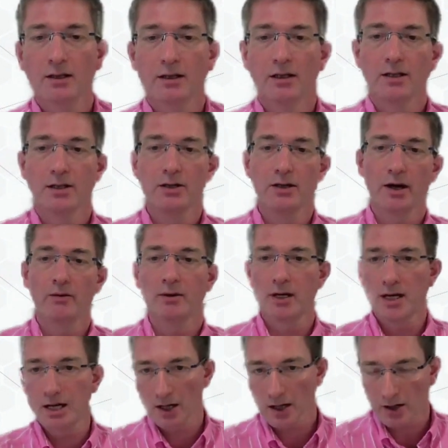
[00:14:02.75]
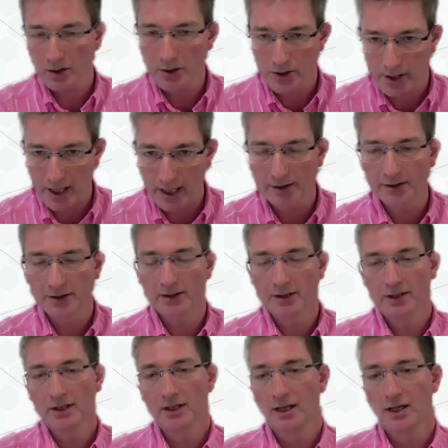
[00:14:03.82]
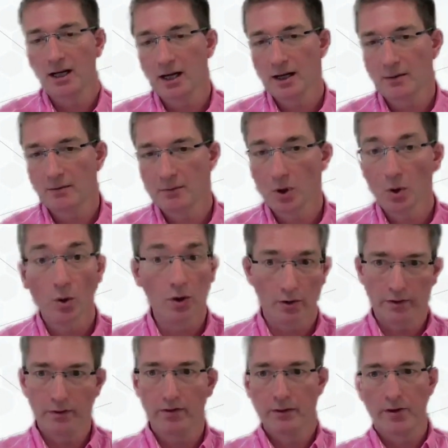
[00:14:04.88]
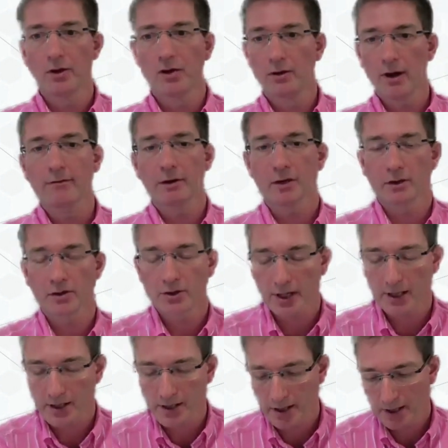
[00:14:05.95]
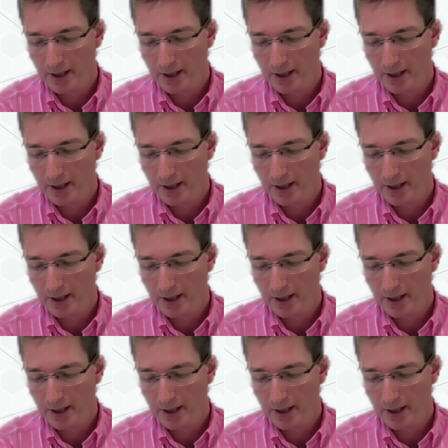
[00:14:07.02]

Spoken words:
and you don't need a contract, or that you have a contract,